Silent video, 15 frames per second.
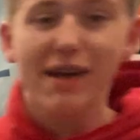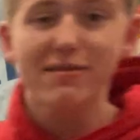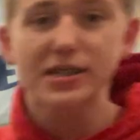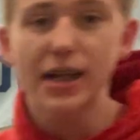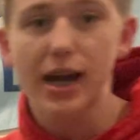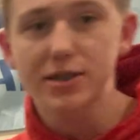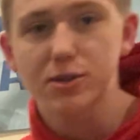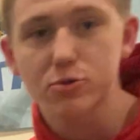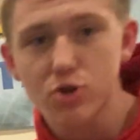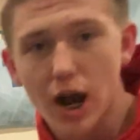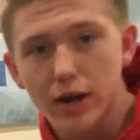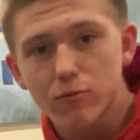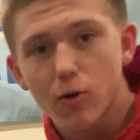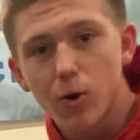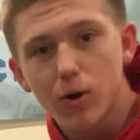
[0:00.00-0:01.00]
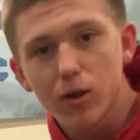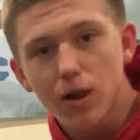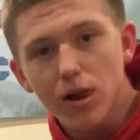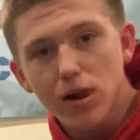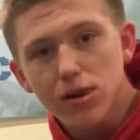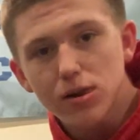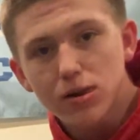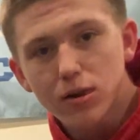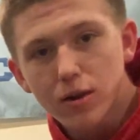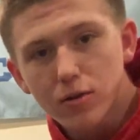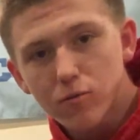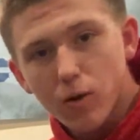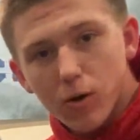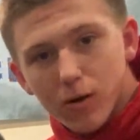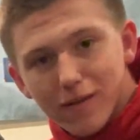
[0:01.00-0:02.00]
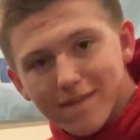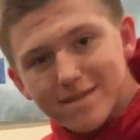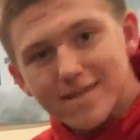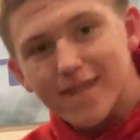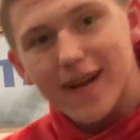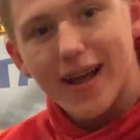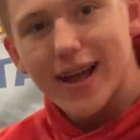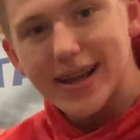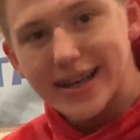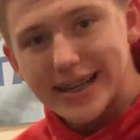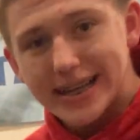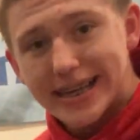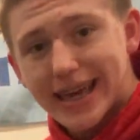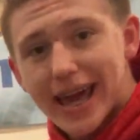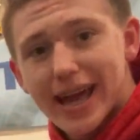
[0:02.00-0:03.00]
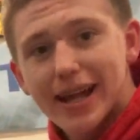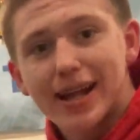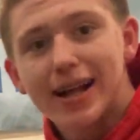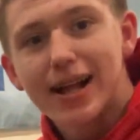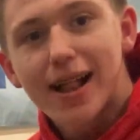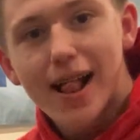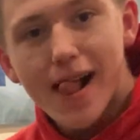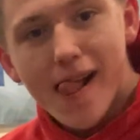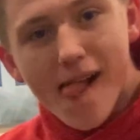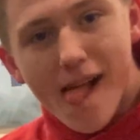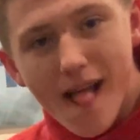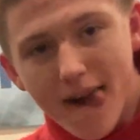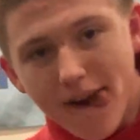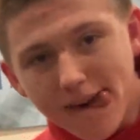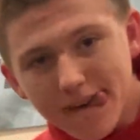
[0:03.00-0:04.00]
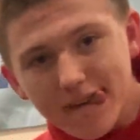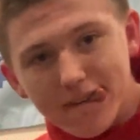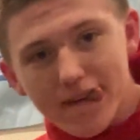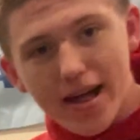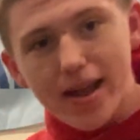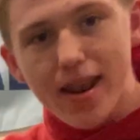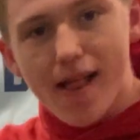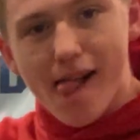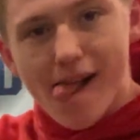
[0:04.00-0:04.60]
of his thigh. So try and roll. Roll. He can't. And then